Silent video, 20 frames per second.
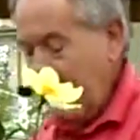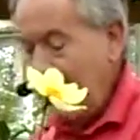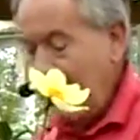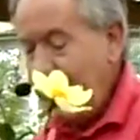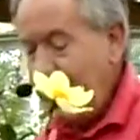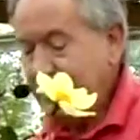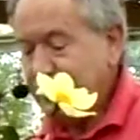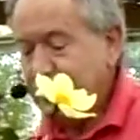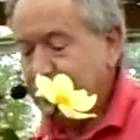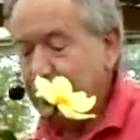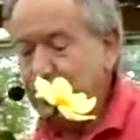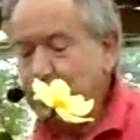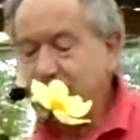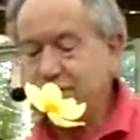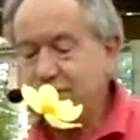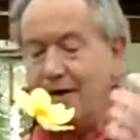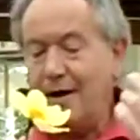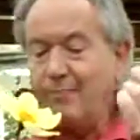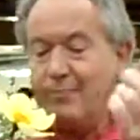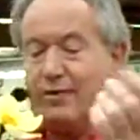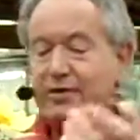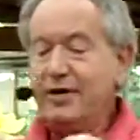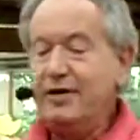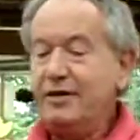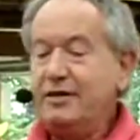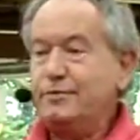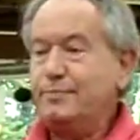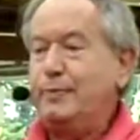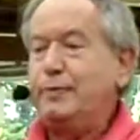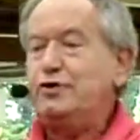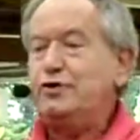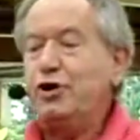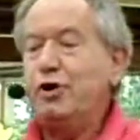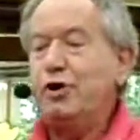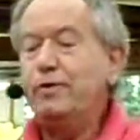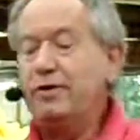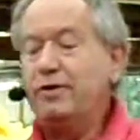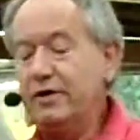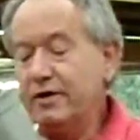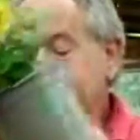and use some of these
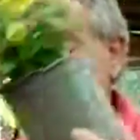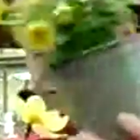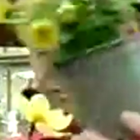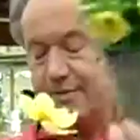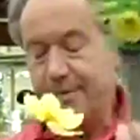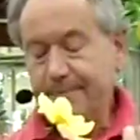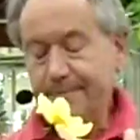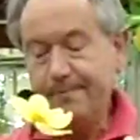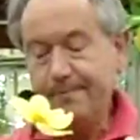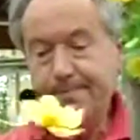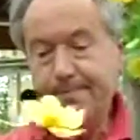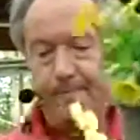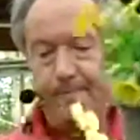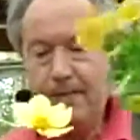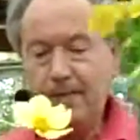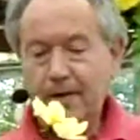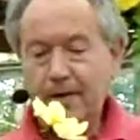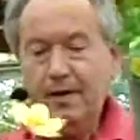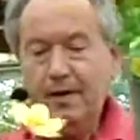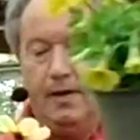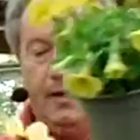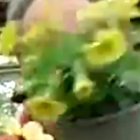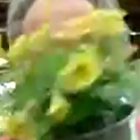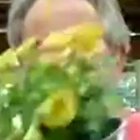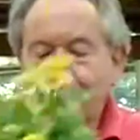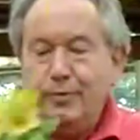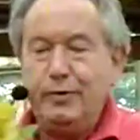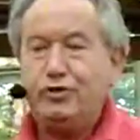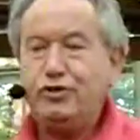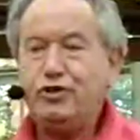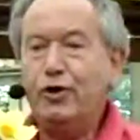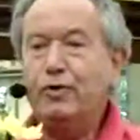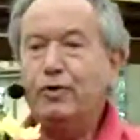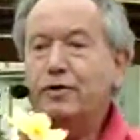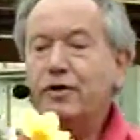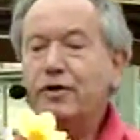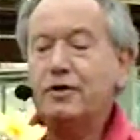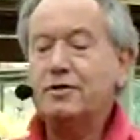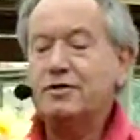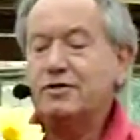petunias.
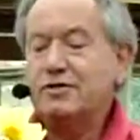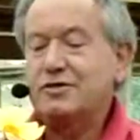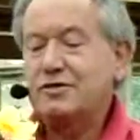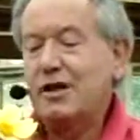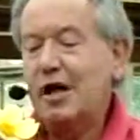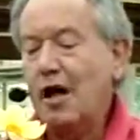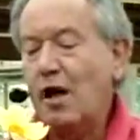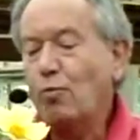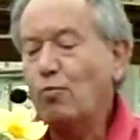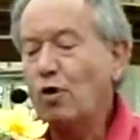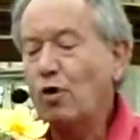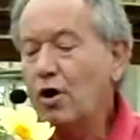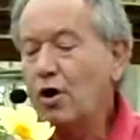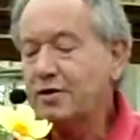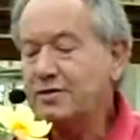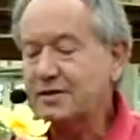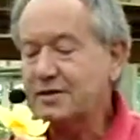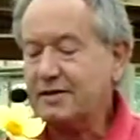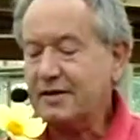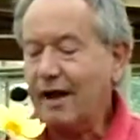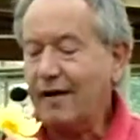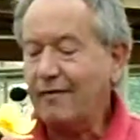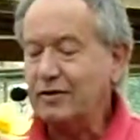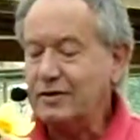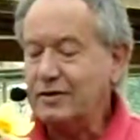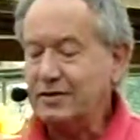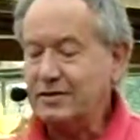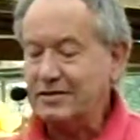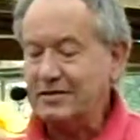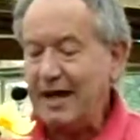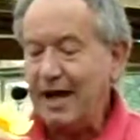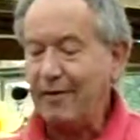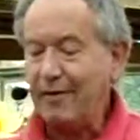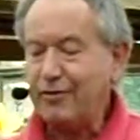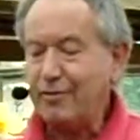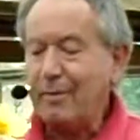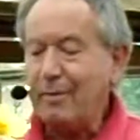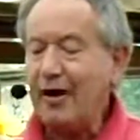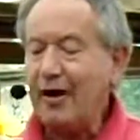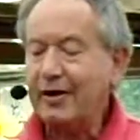Petunias were discovered in South
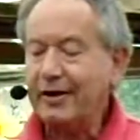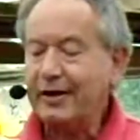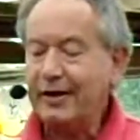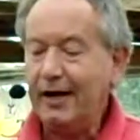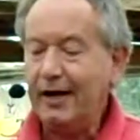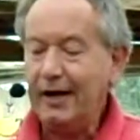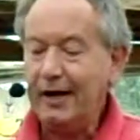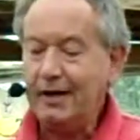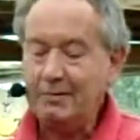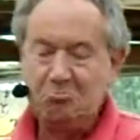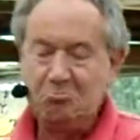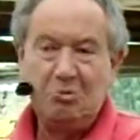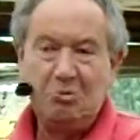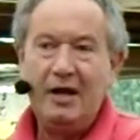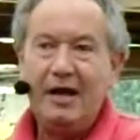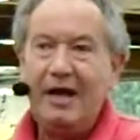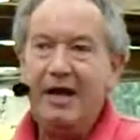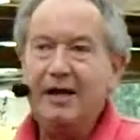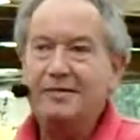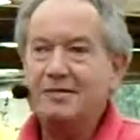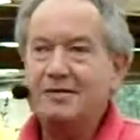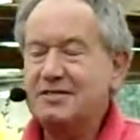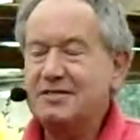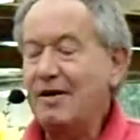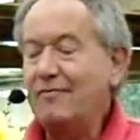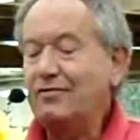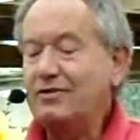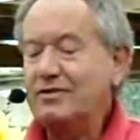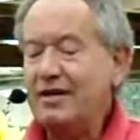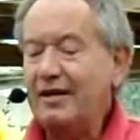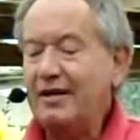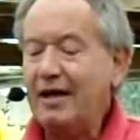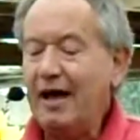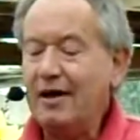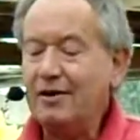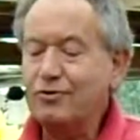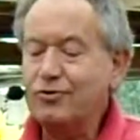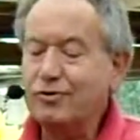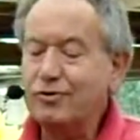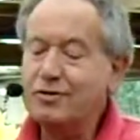America in the
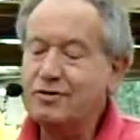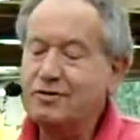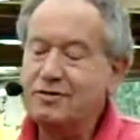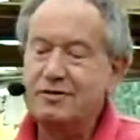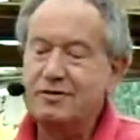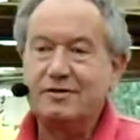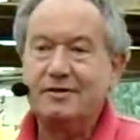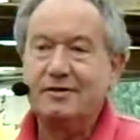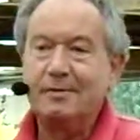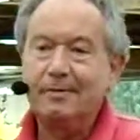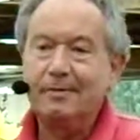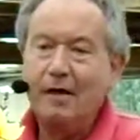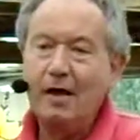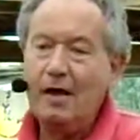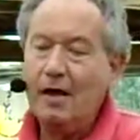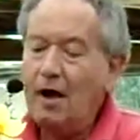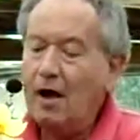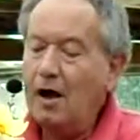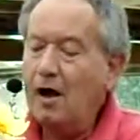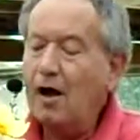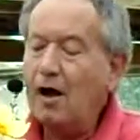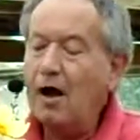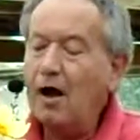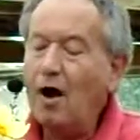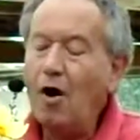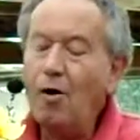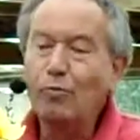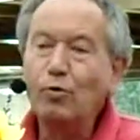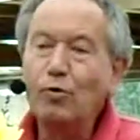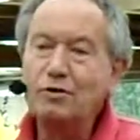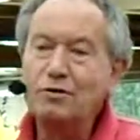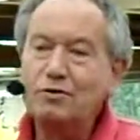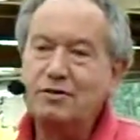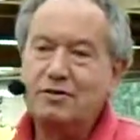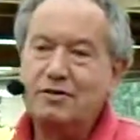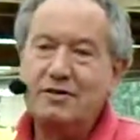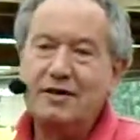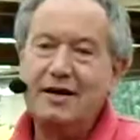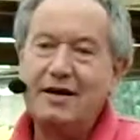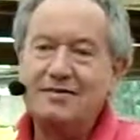1700s
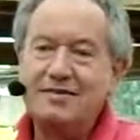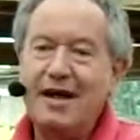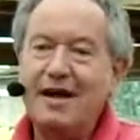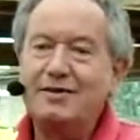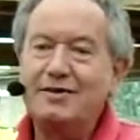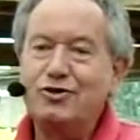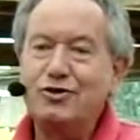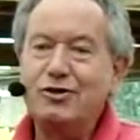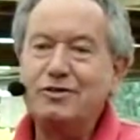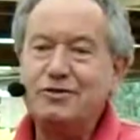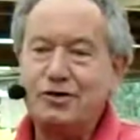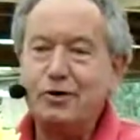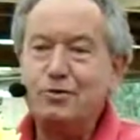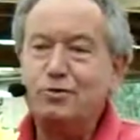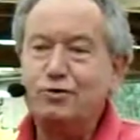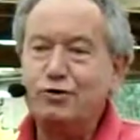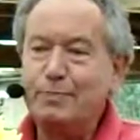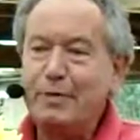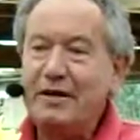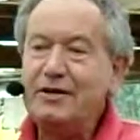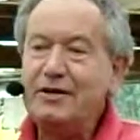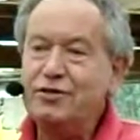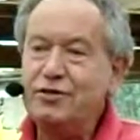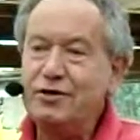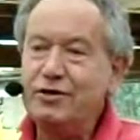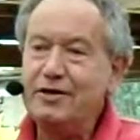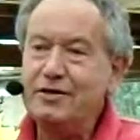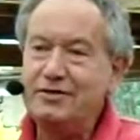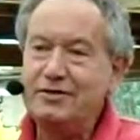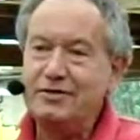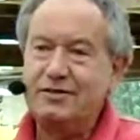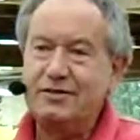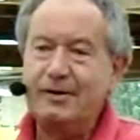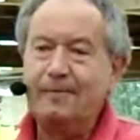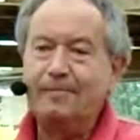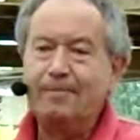onwards. There's actually 2 species,